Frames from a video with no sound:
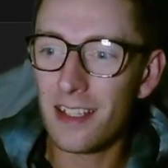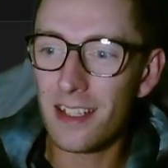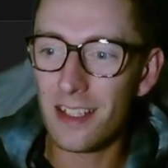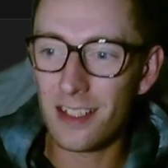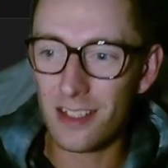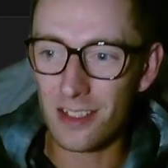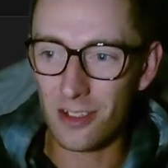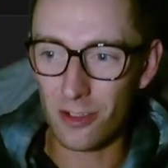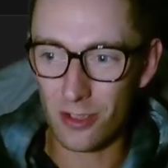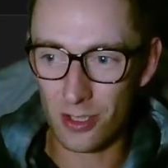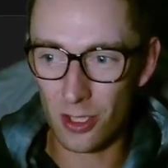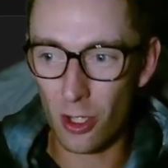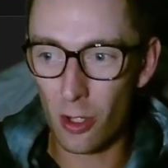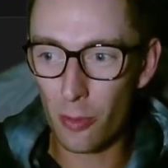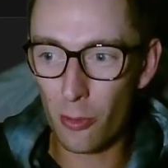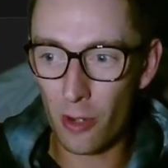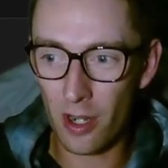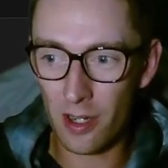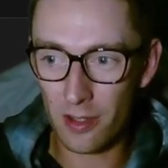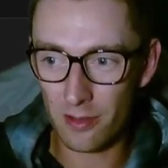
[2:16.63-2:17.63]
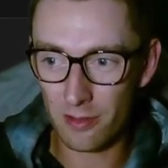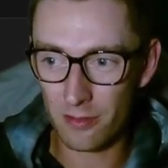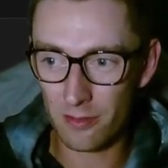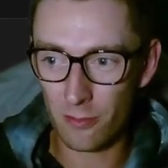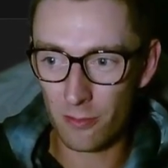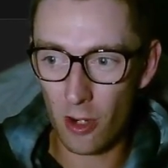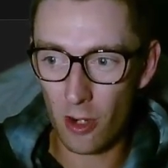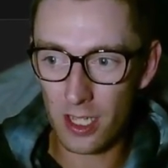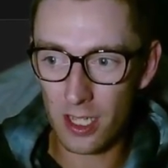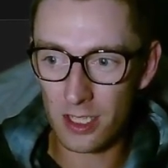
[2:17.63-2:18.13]
Your Soulbound
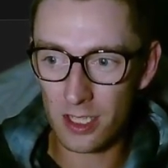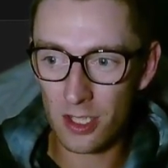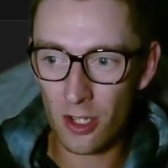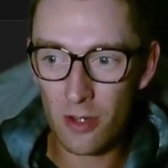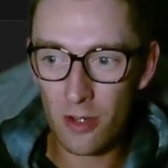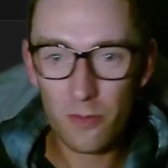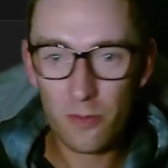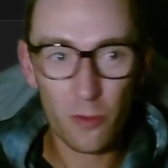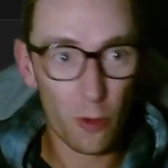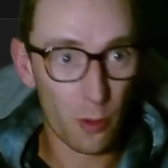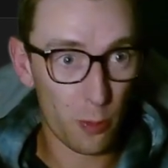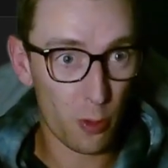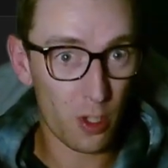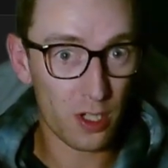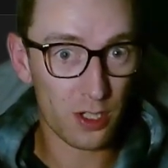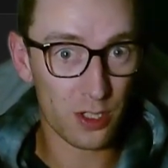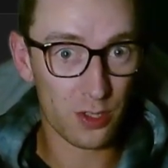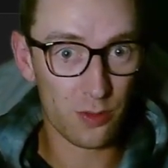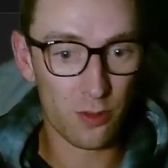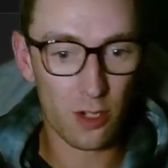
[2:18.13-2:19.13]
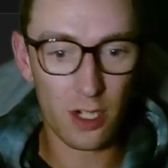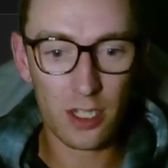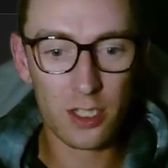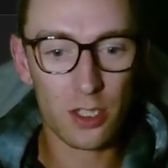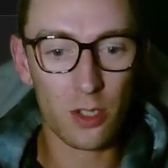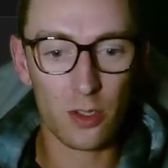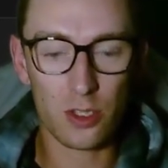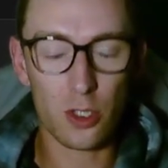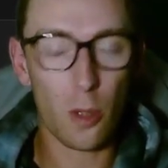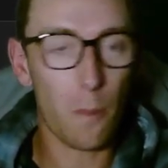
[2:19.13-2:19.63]
Riding Tome for apprentice riding, so
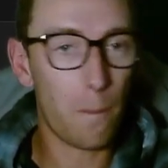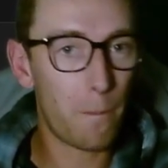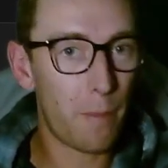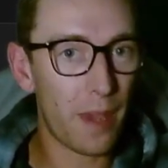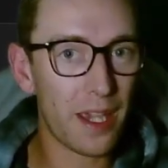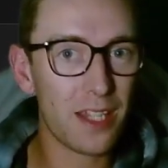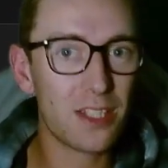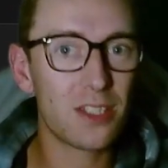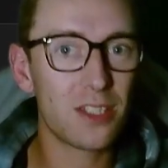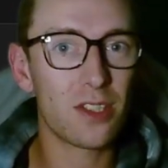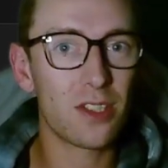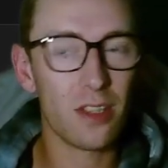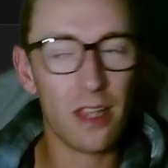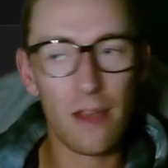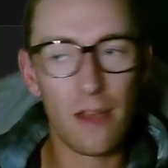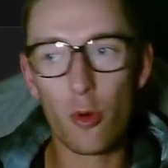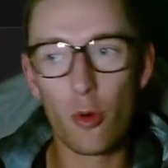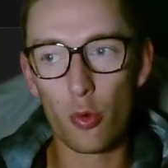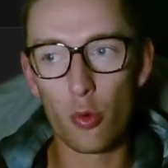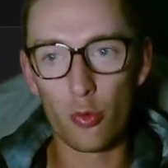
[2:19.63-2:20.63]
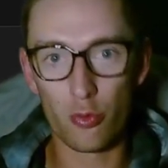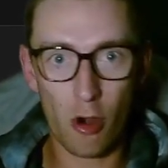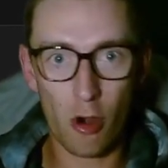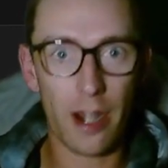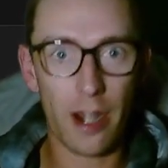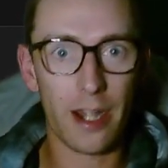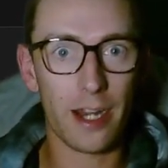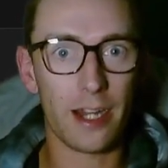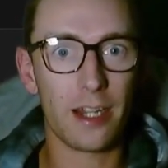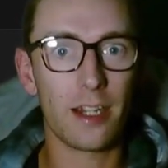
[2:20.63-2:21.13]
it's your base level
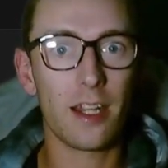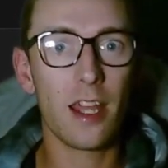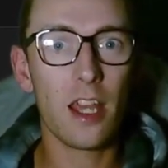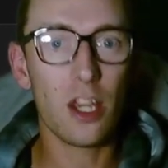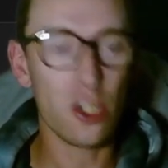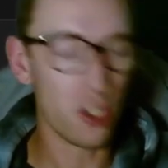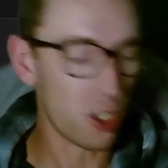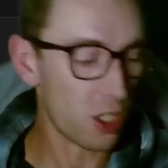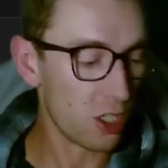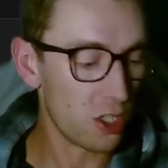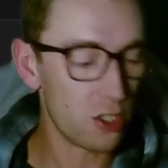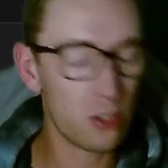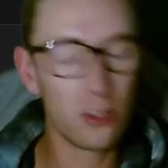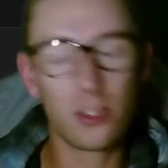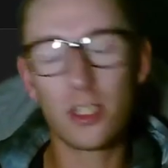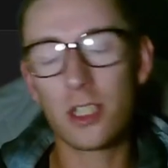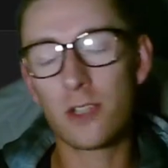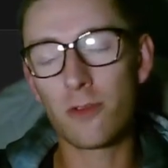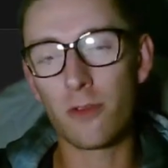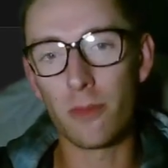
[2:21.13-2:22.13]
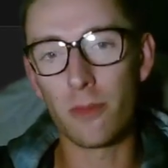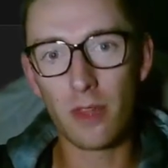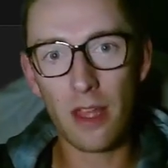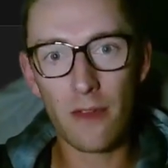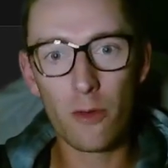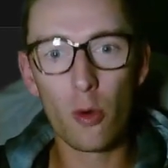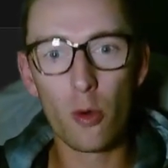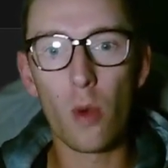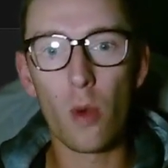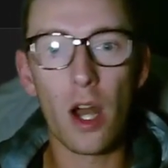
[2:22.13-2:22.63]
riding. You can use this from level
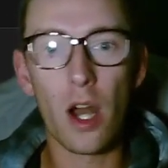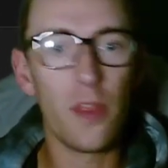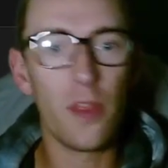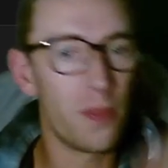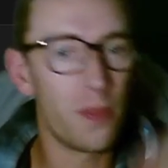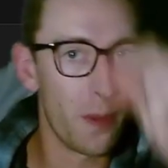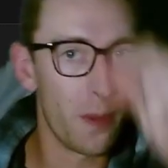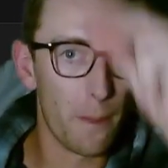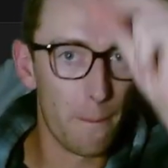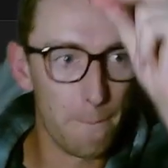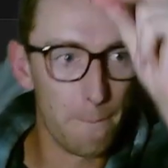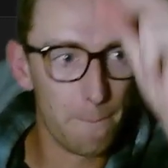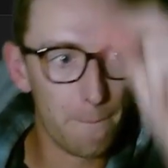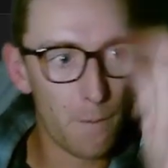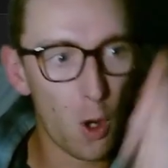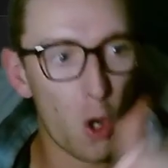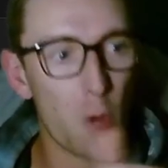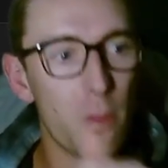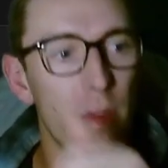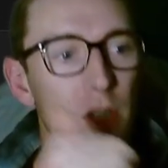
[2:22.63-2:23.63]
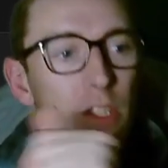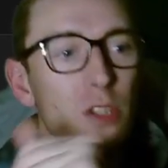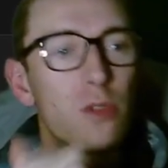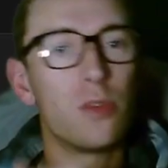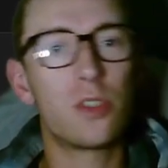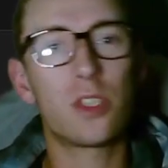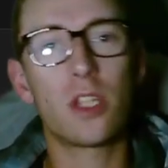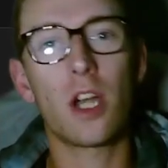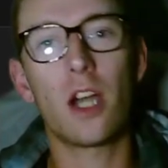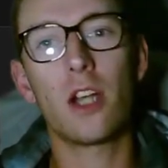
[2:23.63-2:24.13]
1 the moment you
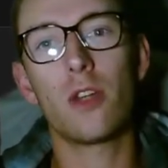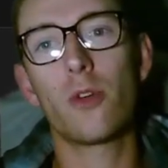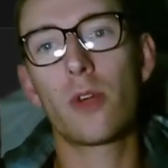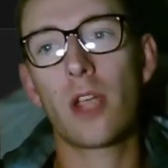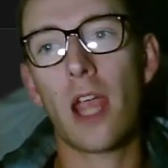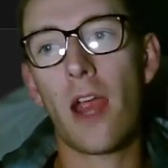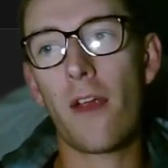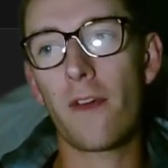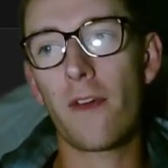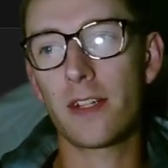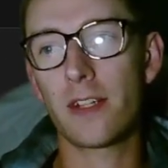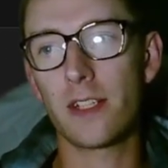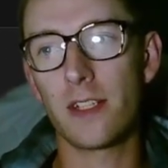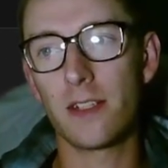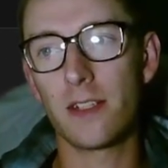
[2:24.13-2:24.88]
start your character.